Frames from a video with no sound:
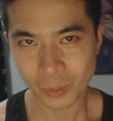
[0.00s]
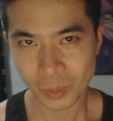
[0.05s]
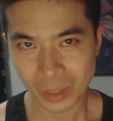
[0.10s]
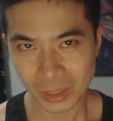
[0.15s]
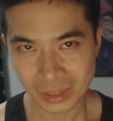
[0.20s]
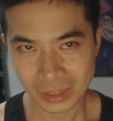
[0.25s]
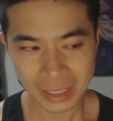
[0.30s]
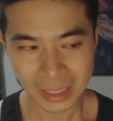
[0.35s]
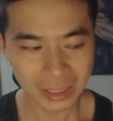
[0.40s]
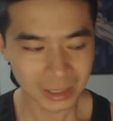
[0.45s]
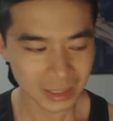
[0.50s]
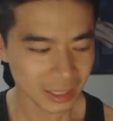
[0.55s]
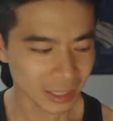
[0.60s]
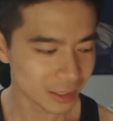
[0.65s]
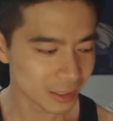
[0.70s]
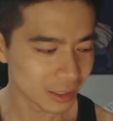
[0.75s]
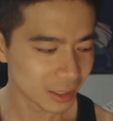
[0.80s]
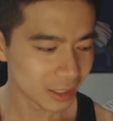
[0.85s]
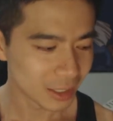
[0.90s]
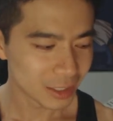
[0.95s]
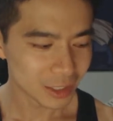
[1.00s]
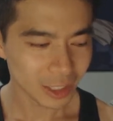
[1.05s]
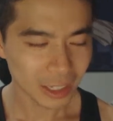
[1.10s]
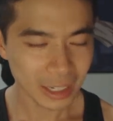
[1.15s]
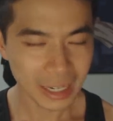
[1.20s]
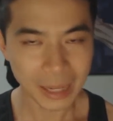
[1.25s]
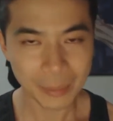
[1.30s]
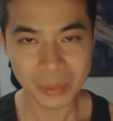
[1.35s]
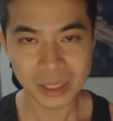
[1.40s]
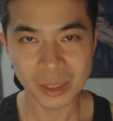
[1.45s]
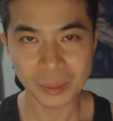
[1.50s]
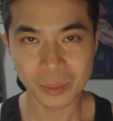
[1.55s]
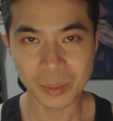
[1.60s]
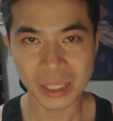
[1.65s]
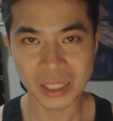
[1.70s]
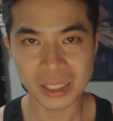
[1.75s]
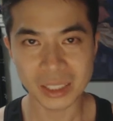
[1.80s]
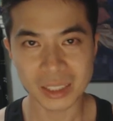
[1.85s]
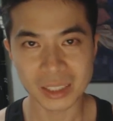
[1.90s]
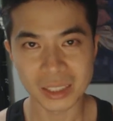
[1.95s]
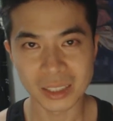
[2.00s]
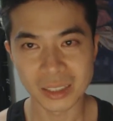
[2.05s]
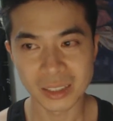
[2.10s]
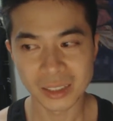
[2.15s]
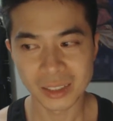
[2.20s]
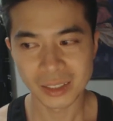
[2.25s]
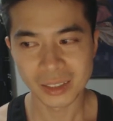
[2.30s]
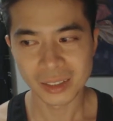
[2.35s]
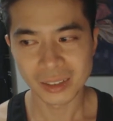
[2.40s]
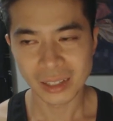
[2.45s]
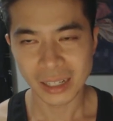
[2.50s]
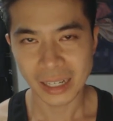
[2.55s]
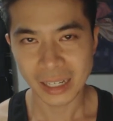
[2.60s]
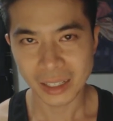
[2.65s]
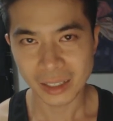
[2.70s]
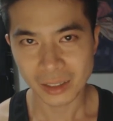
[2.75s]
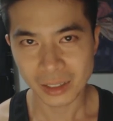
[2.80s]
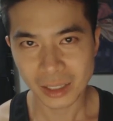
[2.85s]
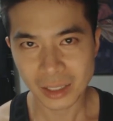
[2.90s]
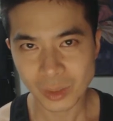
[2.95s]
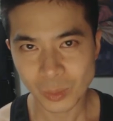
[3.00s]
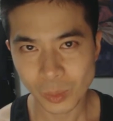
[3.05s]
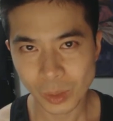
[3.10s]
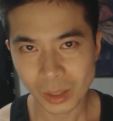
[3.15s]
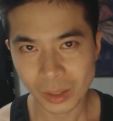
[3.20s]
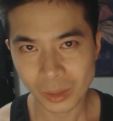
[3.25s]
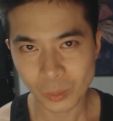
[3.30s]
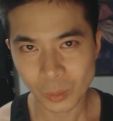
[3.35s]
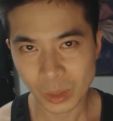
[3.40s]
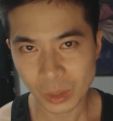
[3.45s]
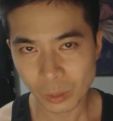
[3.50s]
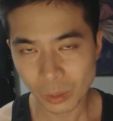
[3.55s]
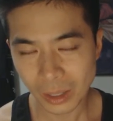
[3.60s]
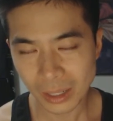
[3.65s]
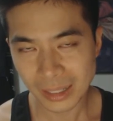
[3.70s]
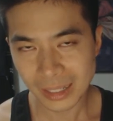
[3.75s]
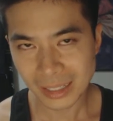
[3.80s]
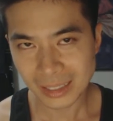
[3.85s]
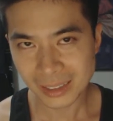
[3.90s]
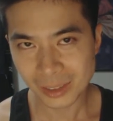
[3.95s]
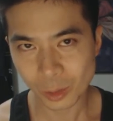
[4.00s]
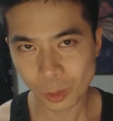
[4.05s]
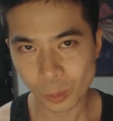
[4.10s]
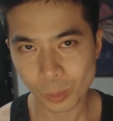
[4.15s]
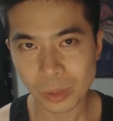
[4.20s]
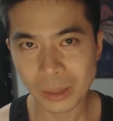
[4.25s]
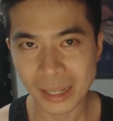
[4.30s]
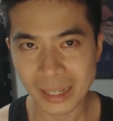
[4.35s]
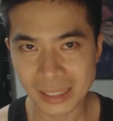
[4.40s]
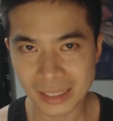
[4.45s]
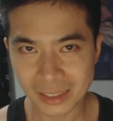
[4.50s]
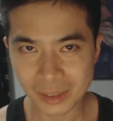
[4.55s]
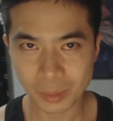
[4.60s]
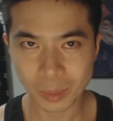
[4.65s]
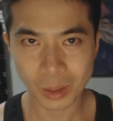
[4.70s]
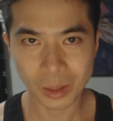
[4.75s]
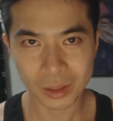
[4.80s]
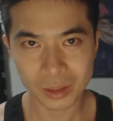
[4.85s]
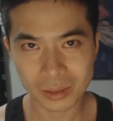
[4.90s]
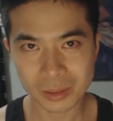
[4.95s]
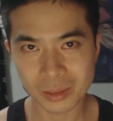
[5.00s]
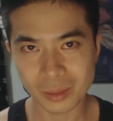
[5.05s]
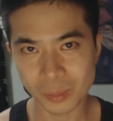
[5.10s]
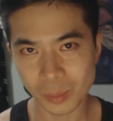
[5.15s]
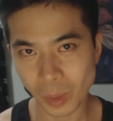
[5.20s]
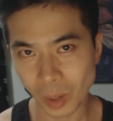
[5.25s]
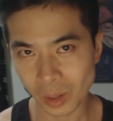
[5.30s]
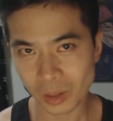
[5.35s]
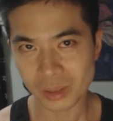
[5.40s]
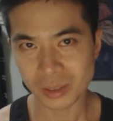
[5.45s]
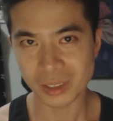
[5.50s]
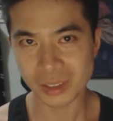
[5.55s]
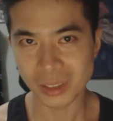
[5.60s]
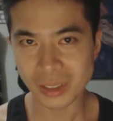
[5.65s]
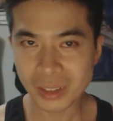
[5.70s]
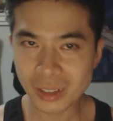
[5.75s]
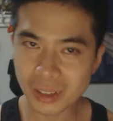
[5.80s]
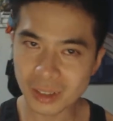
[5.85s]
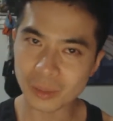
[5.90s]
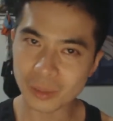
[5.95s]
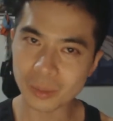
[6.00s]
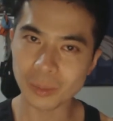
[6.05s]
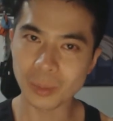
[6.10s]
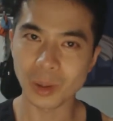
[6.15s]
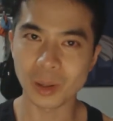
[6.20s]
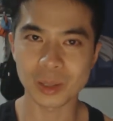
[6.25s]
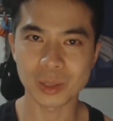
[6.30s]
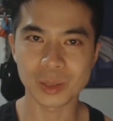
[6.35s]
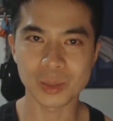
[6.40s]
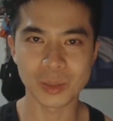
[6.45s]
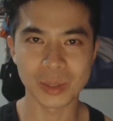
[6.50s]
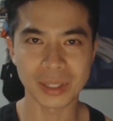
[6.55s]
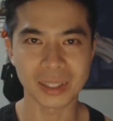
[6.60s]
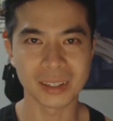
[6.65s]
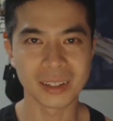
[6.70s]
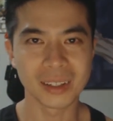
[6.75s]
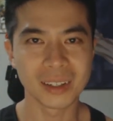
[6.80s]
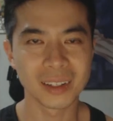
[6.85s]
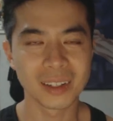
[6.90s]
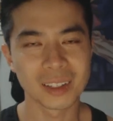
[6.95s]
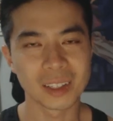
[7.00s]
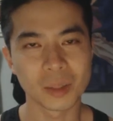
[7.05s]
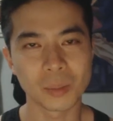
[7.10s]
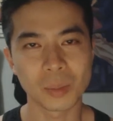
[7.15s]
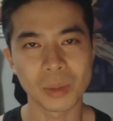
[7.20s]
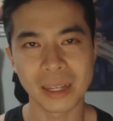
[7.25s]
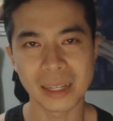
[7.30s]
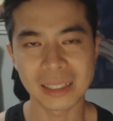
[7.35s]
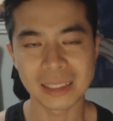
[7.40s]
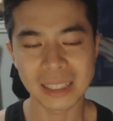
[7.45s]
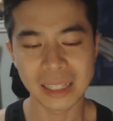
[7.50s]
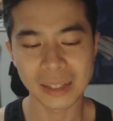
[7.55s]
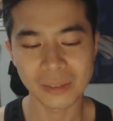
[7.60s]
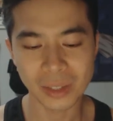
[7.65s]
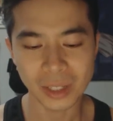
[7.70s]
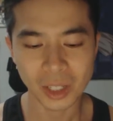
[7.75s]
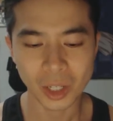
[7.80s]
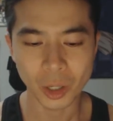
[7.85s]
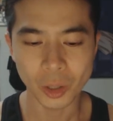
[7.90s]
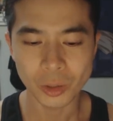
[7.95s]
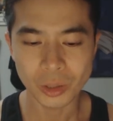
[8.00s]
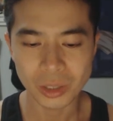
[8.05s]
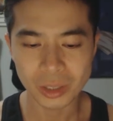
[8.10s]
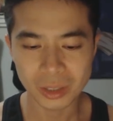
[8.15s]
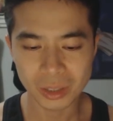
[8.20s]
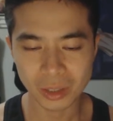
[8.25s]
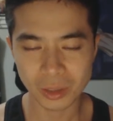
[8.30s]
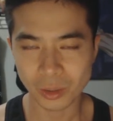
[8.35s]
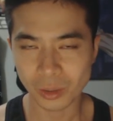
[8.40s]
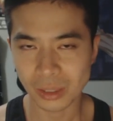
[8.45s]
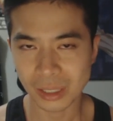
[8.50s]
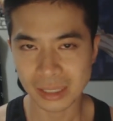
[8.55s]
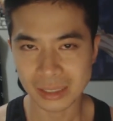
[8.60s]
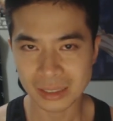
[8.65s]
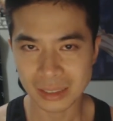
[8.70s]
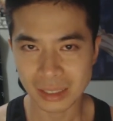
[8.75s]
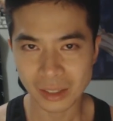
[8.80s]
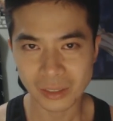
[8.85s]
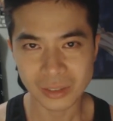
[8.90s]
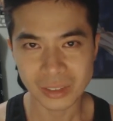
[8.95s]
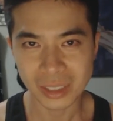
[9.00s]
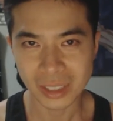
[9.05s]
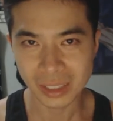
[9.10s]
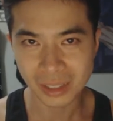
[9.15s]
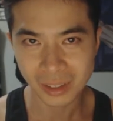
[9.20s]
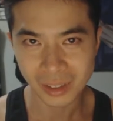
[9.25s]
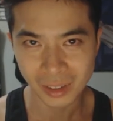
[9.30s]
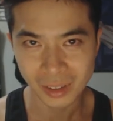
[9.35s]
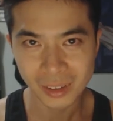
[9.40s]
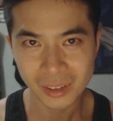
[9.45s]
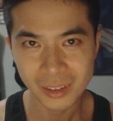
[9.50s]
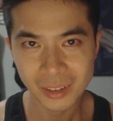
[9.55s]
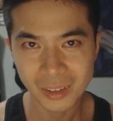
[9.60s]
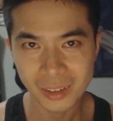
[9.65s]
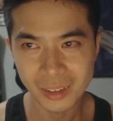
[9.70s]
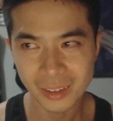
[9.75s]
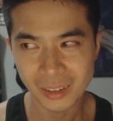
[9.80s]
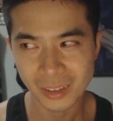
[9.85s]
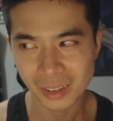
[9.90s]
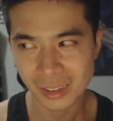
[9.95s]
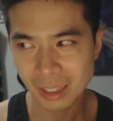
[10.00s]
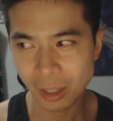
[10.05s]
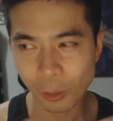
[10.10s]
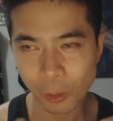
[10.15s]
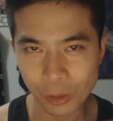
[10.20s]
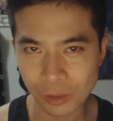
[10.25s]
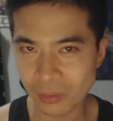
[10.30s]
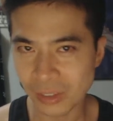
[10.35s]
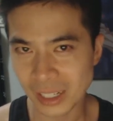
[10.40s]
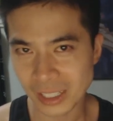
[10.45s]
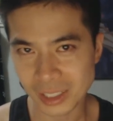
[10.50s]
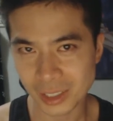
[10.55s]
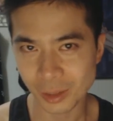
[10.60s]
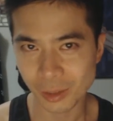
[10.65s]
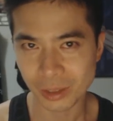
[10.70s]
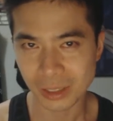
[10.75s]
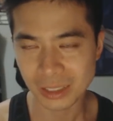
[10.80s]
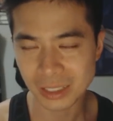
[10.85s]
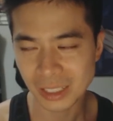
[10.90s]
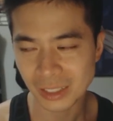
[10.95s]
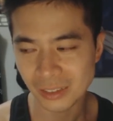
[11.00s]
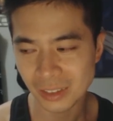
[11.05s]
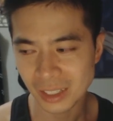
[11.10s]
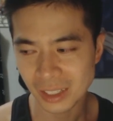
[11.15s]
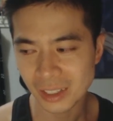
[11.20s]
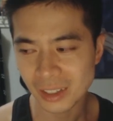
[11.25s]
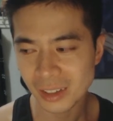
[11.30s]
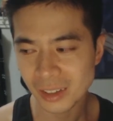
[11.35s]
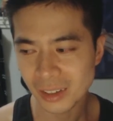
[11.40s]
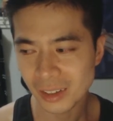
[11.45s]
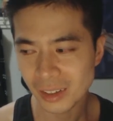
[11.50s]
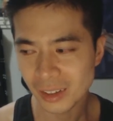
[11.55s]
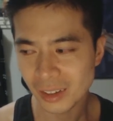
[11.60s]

when I sat down, Chai happened to mention, hey, guess what? We're right next to a players box. You know the box where the players have their coaches and all that stuff sitting there? Like they always flash to on the TV.